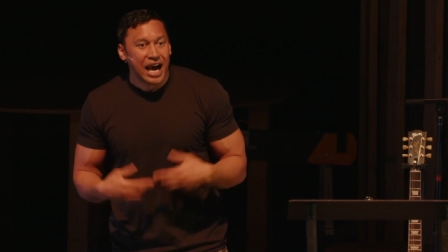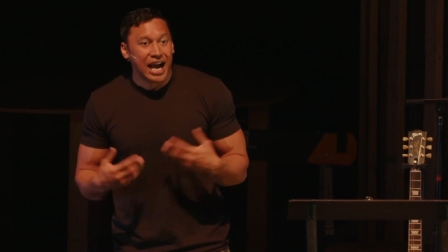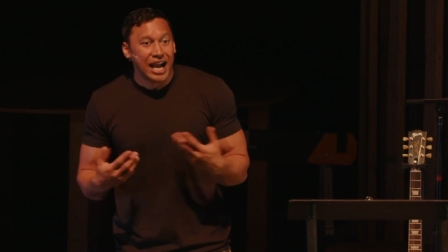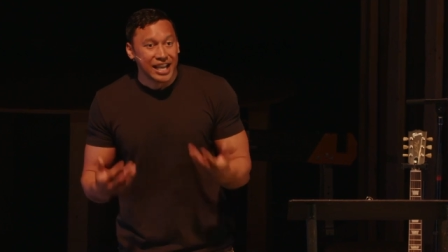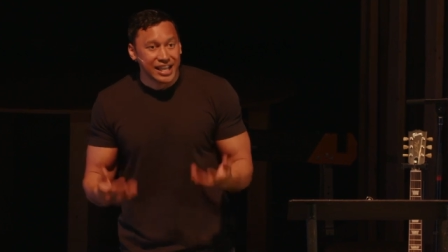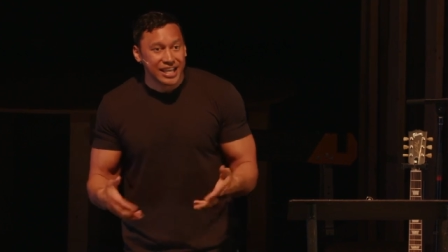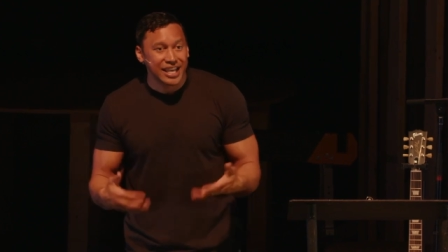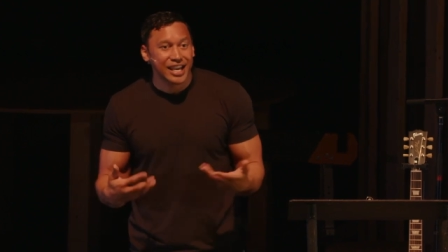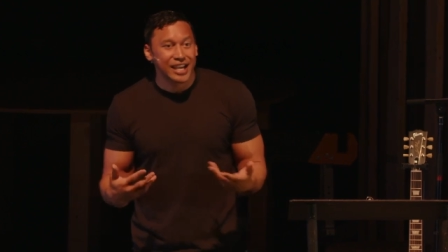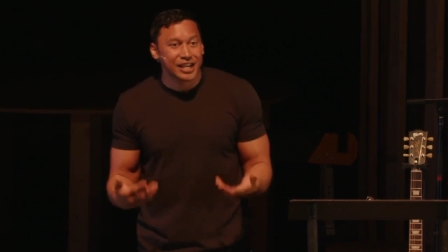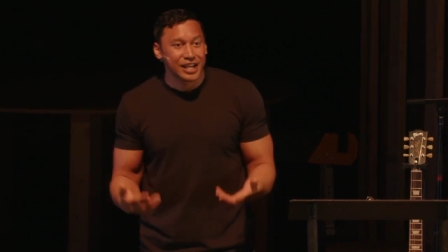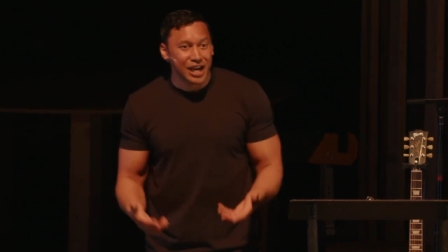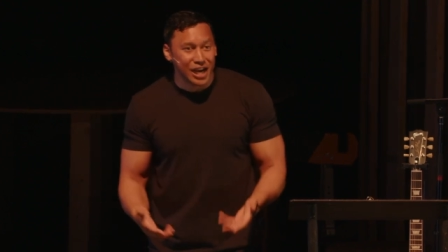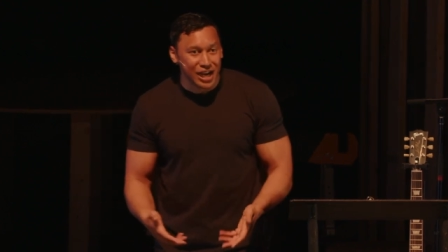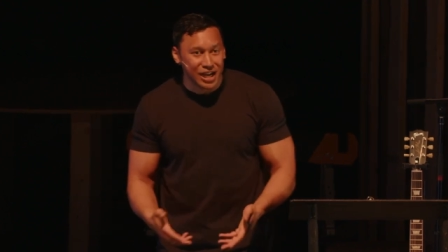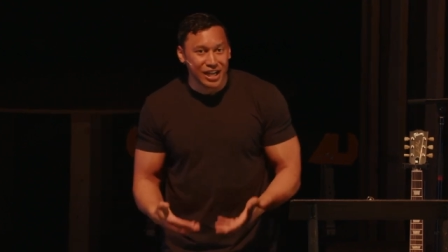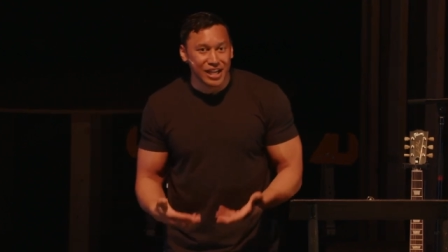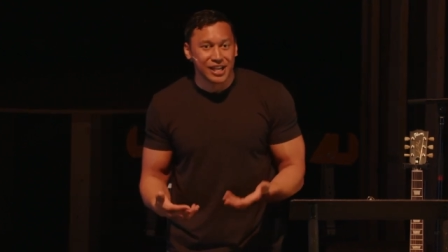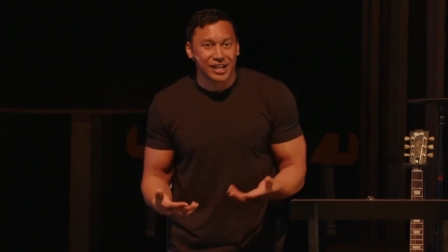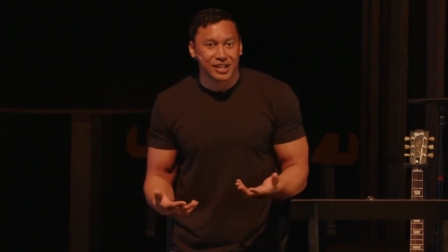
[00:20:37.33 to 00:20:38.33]
I
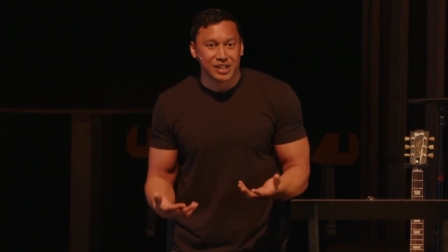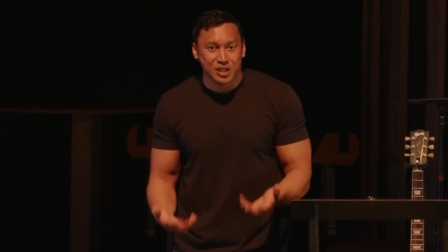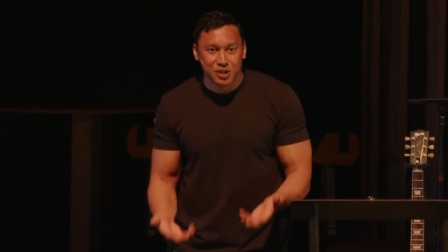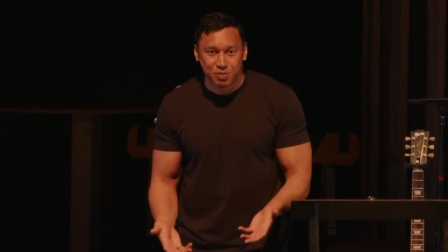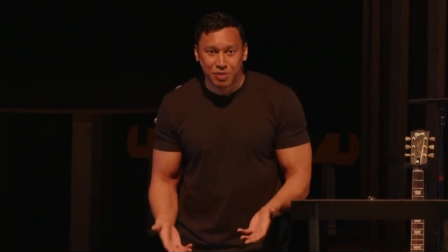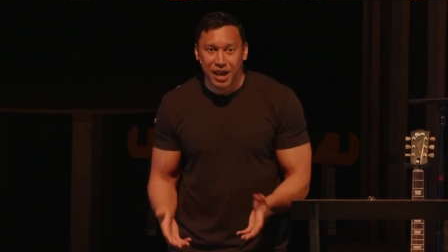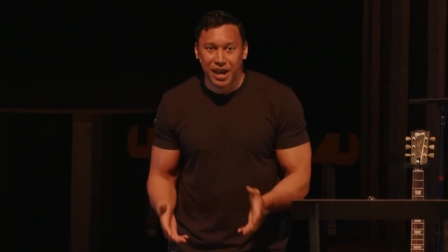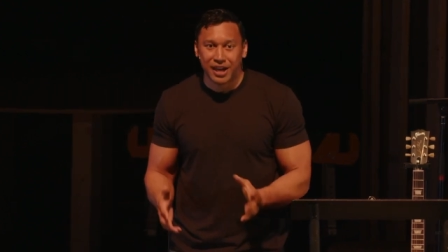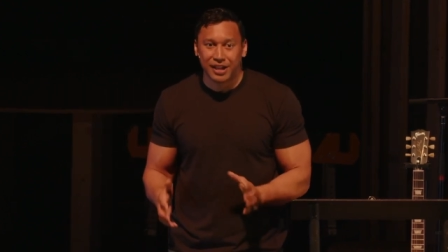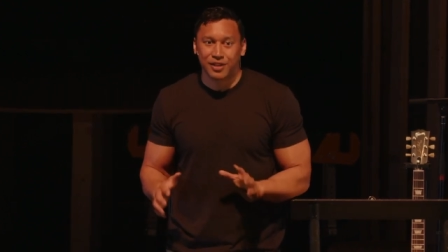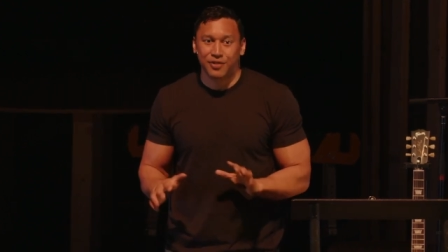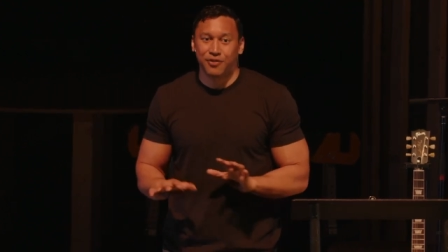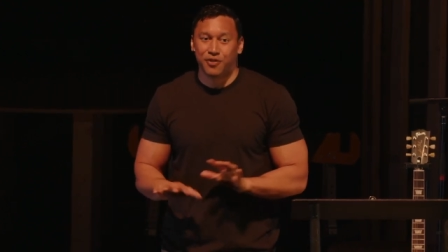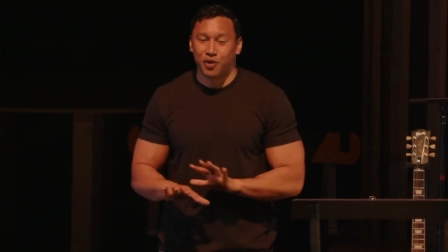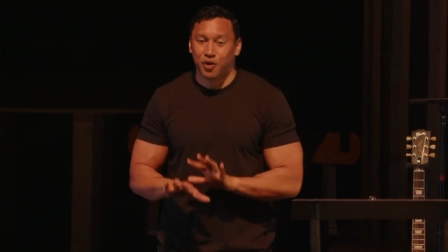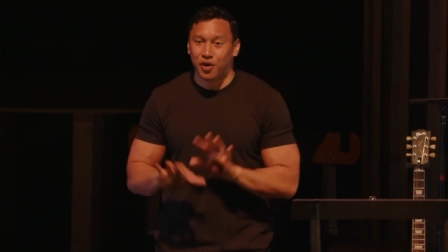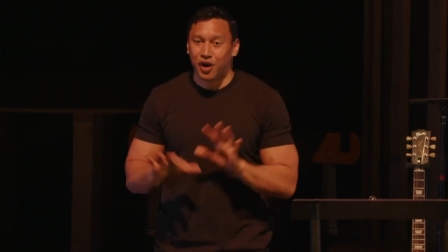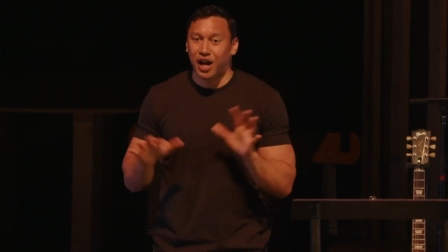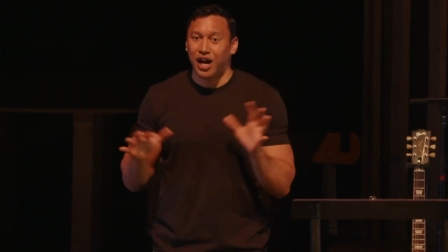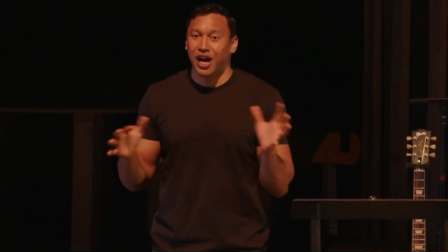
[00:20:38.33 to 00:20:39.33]
cannot expect
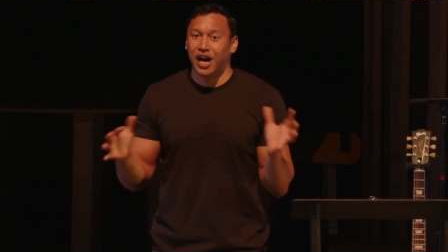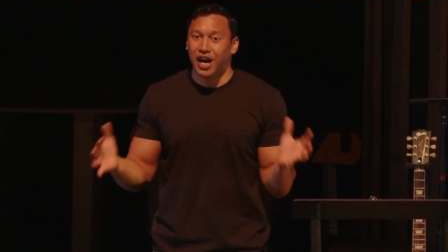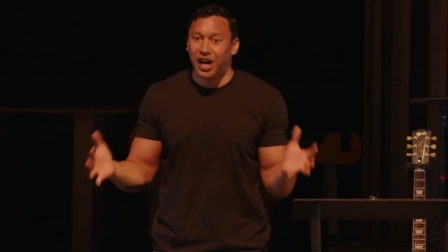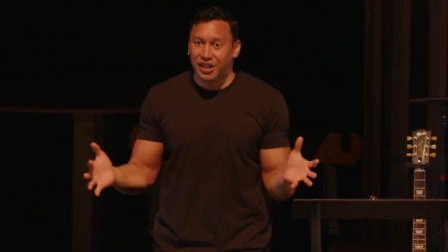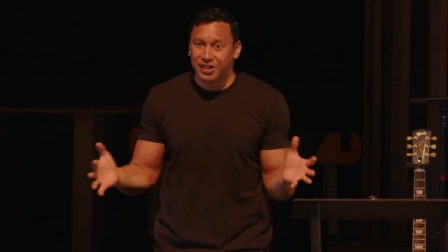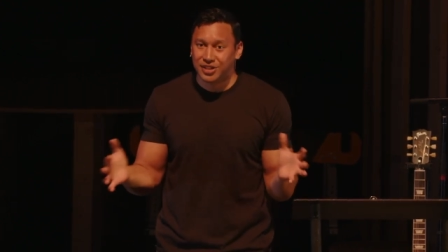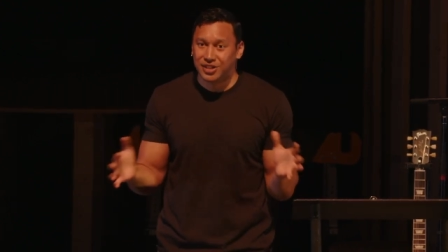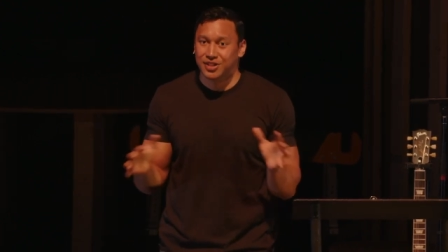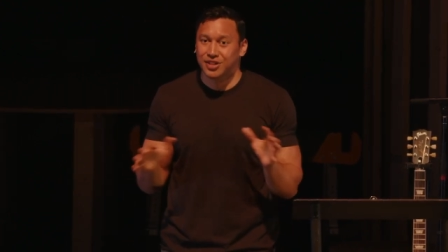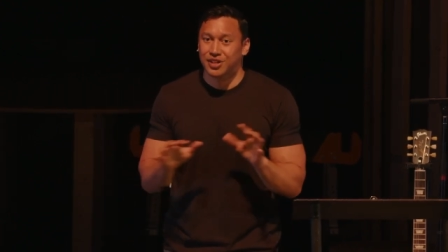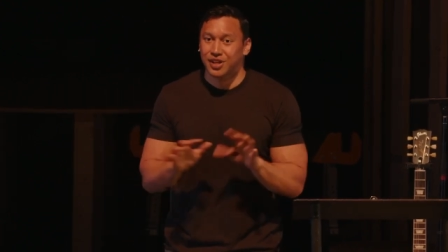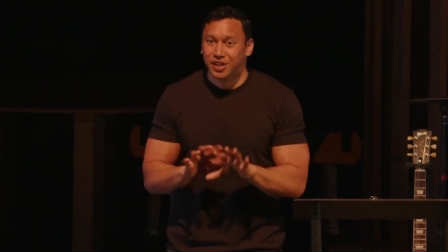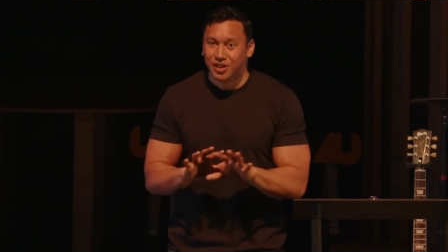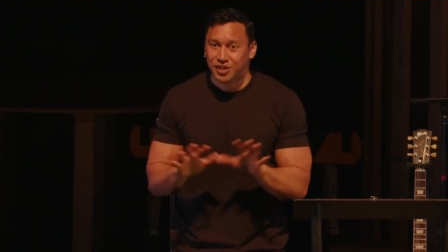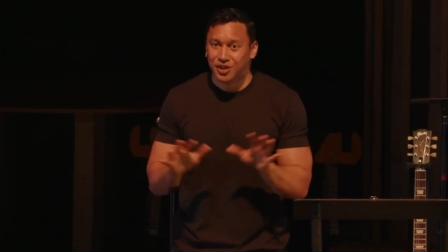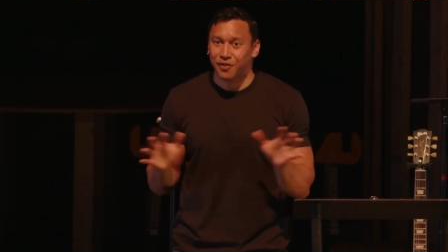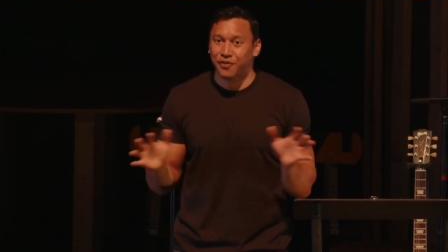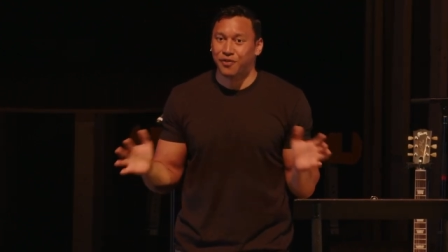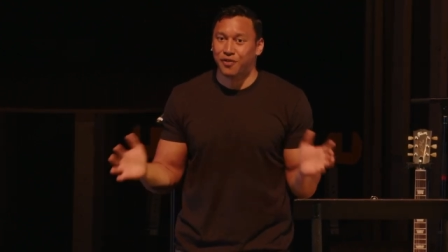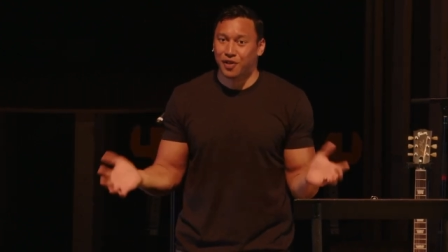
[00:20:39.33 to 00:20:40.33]
for us
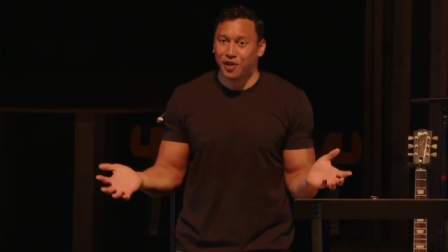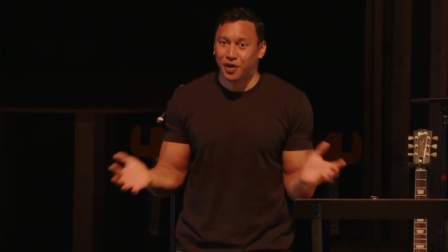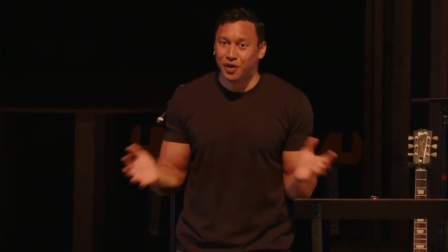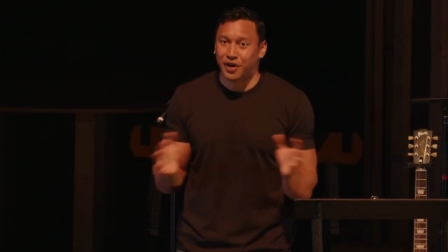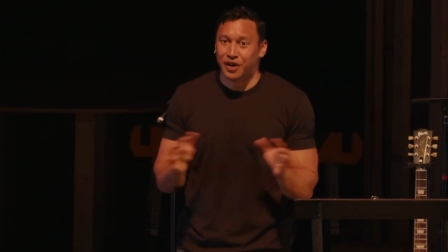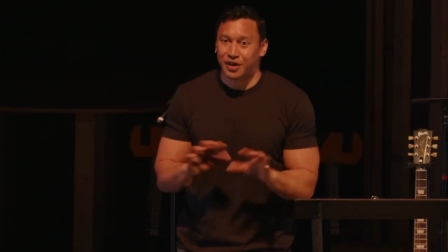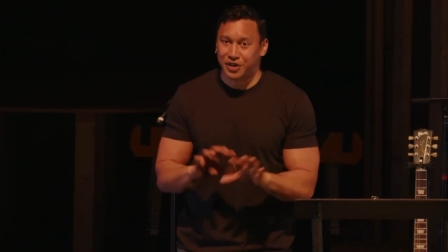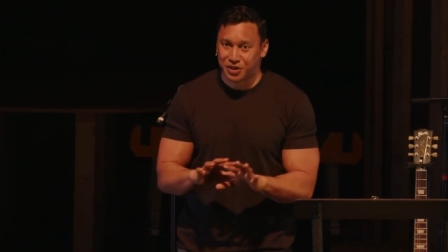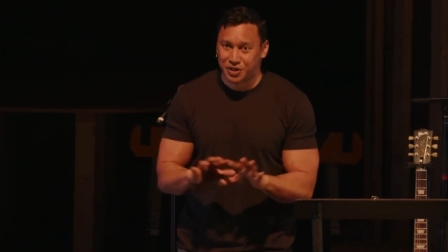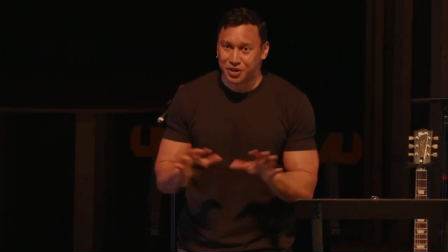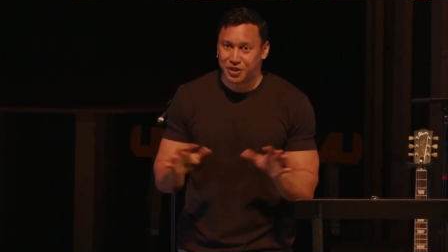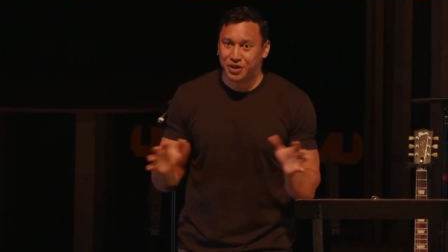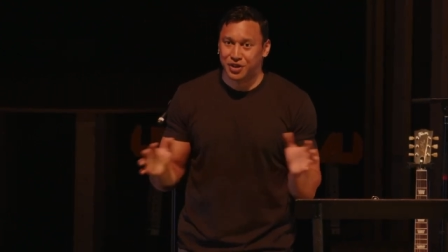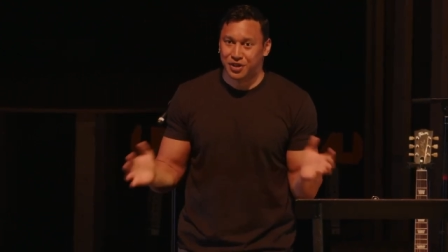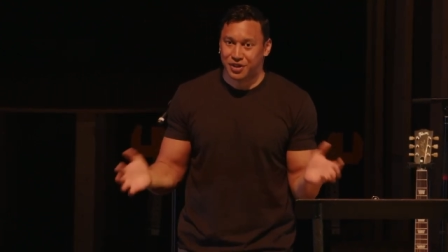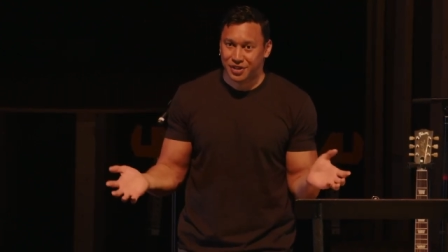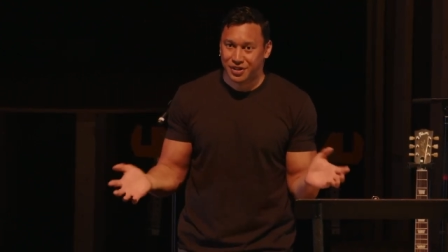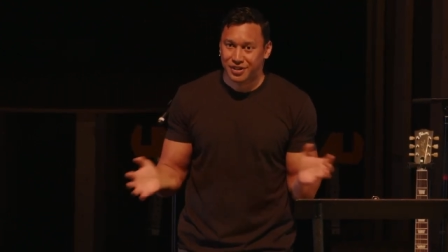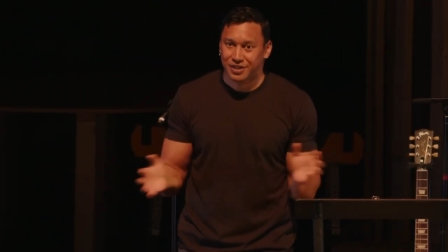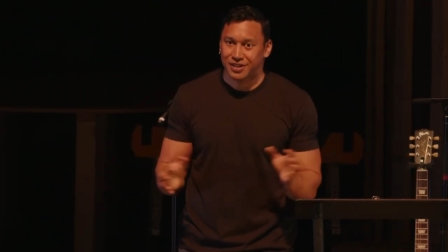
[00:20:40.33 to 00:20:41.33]
to flourish.